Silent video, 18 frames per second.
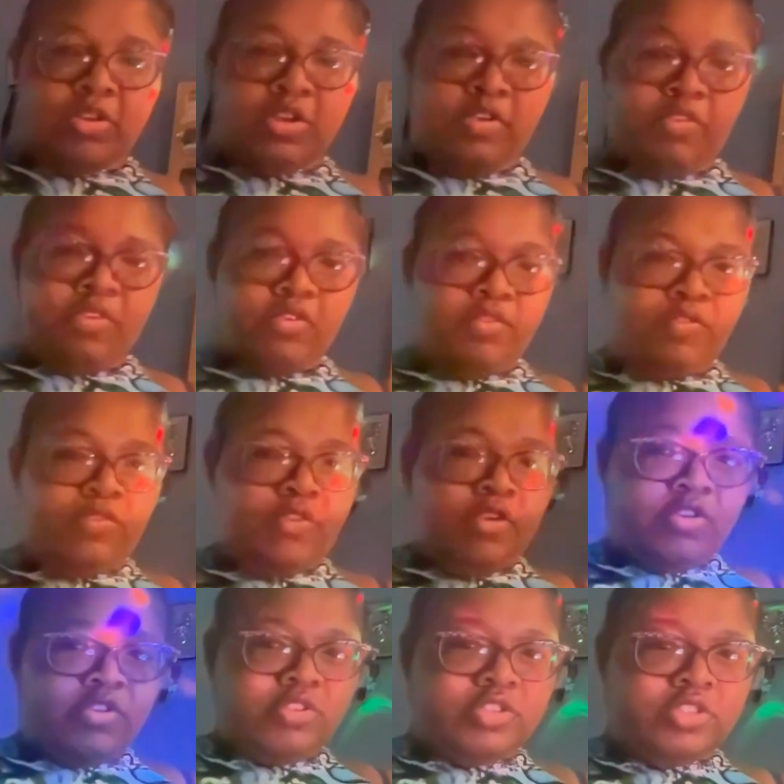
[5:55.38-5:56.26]
different
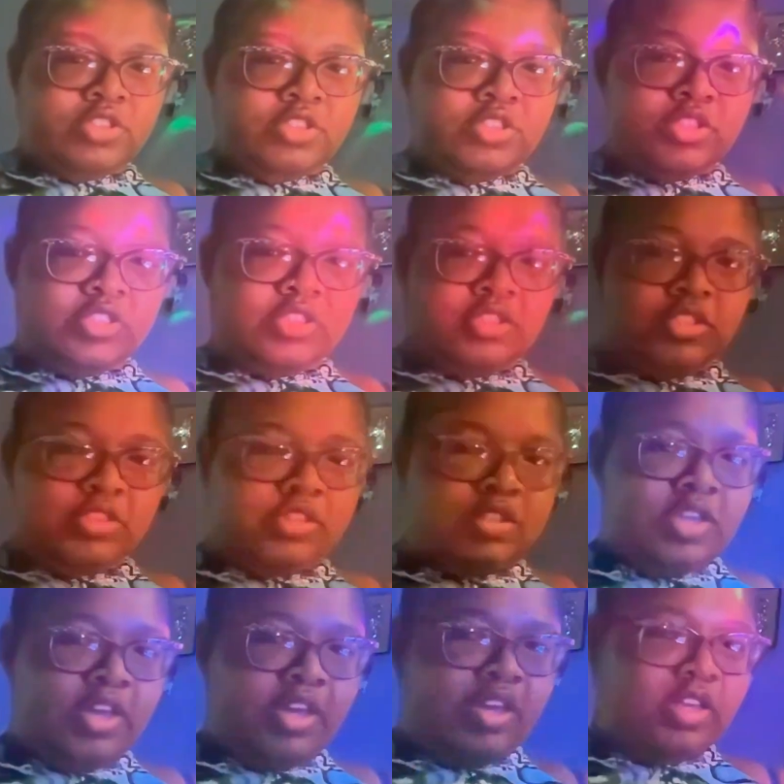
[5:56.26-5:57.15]
functions
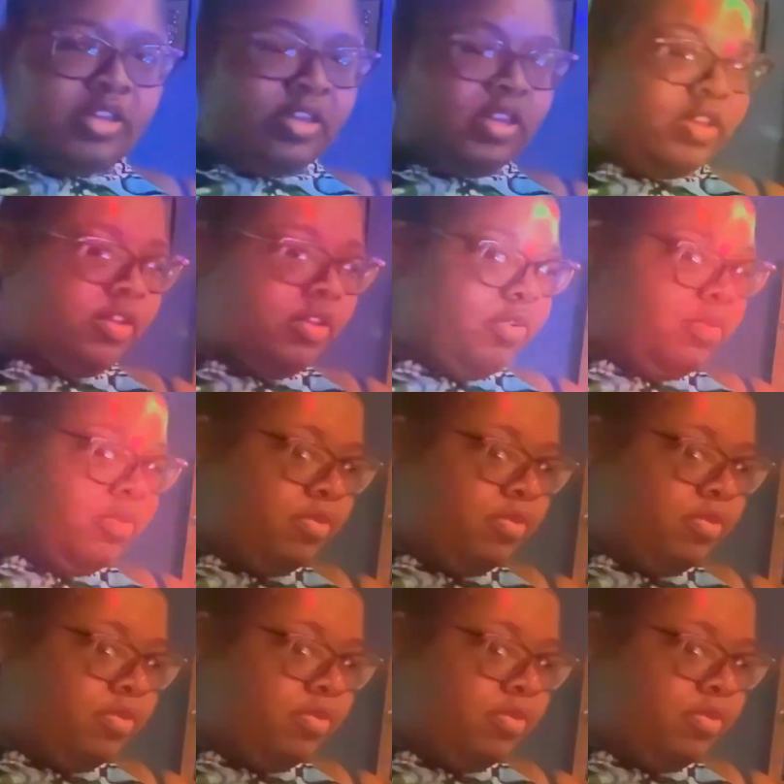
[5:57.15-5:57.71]
that it can go